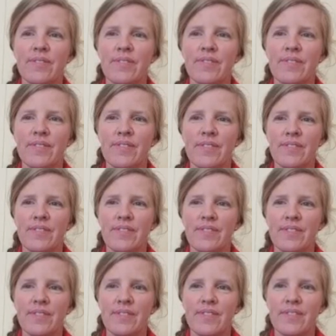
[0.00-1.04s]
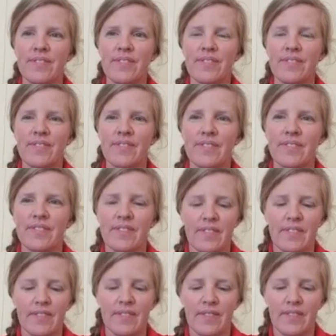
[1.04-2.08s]

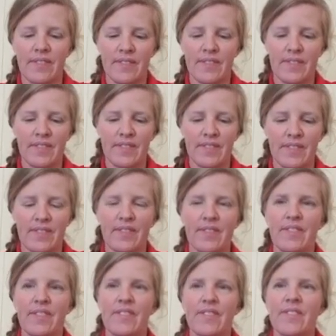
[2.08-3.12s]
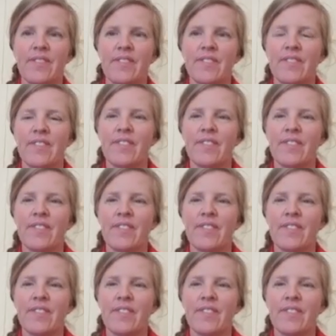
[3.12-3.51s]
(silent)